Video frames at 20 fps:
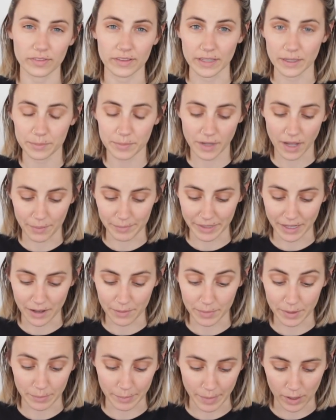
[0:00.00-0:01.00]
leap coming
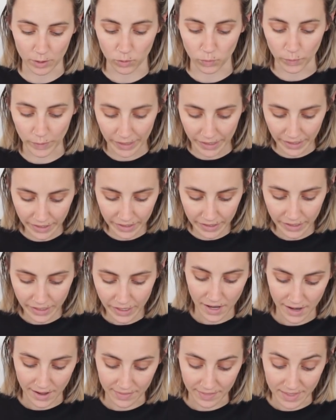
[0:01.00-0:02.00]
up in about a week.
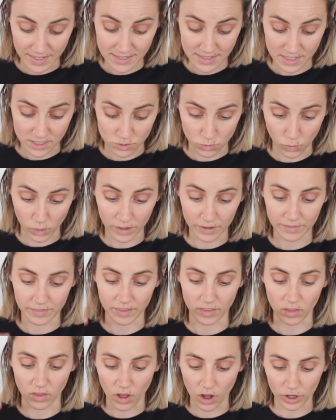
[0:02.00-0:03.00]
And this is one of the
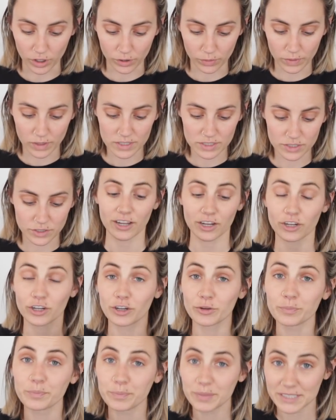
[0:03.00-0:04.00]
longer ones.
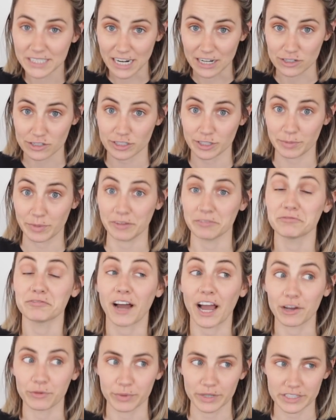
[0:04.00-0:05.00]
Could potentially be
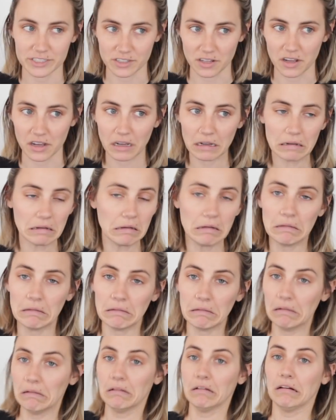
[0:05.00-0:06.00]
5 weeks long.
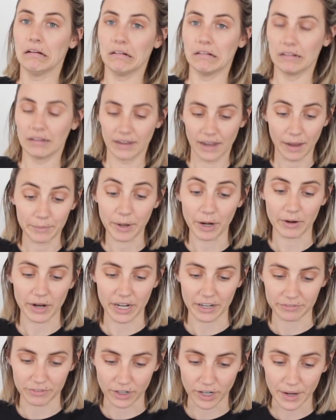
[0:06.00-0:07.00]
I'm not
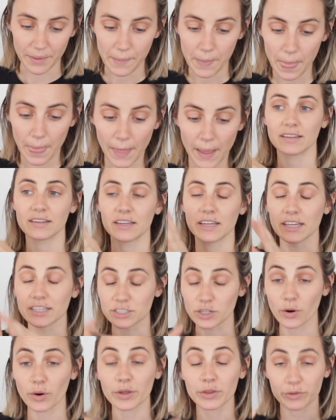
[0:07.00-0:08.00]
ready for it. He's
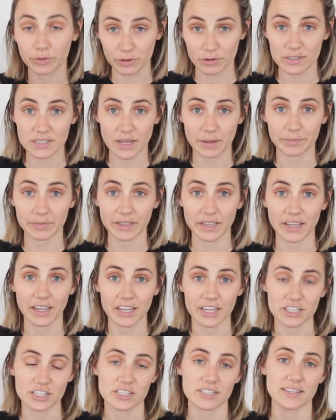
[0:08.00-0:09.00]
going through something,
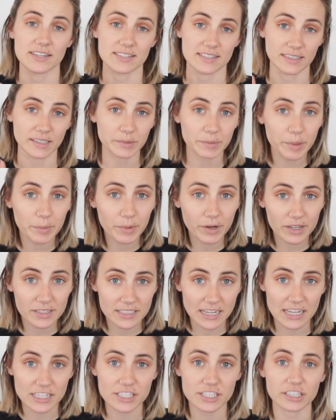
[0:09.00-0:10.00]
he just needs a little bit more
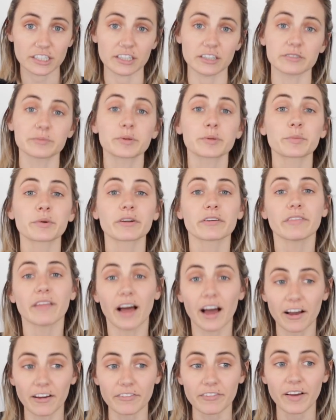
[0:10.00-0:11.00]
attention, a little bit more
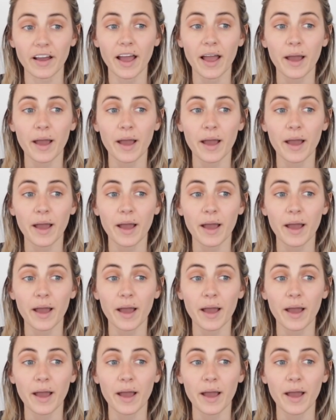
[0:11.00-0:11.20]
love,